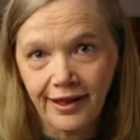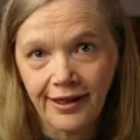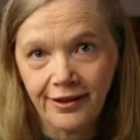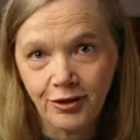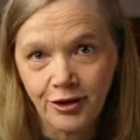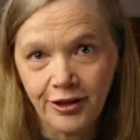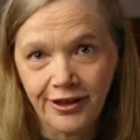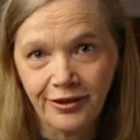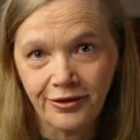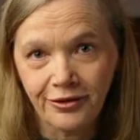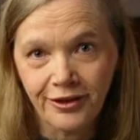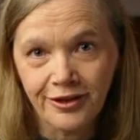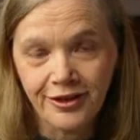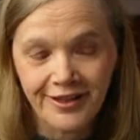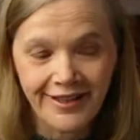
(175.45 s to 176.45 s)
actually, on
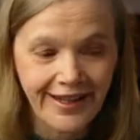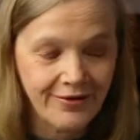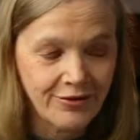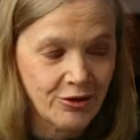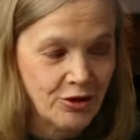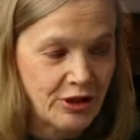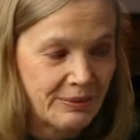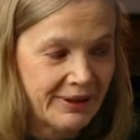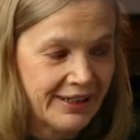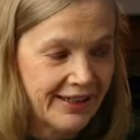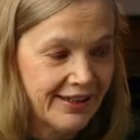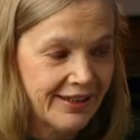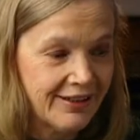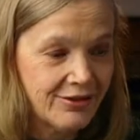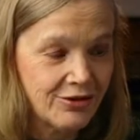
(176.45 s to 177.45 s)
this live
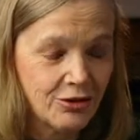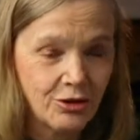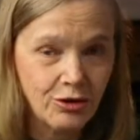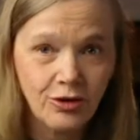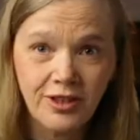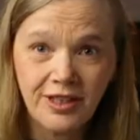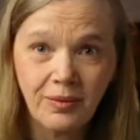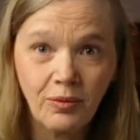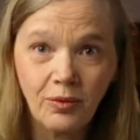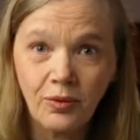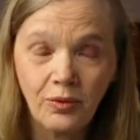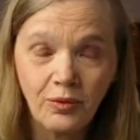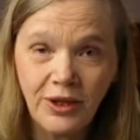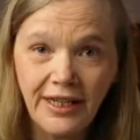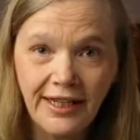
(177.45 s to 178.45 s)
streaming, is to do some
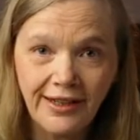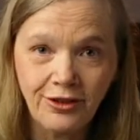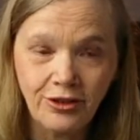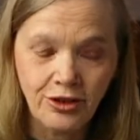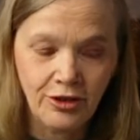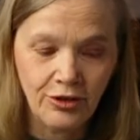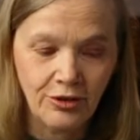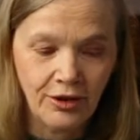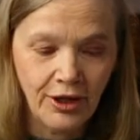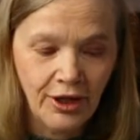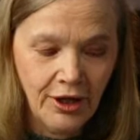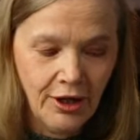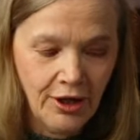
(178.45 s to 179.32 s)
reading to you,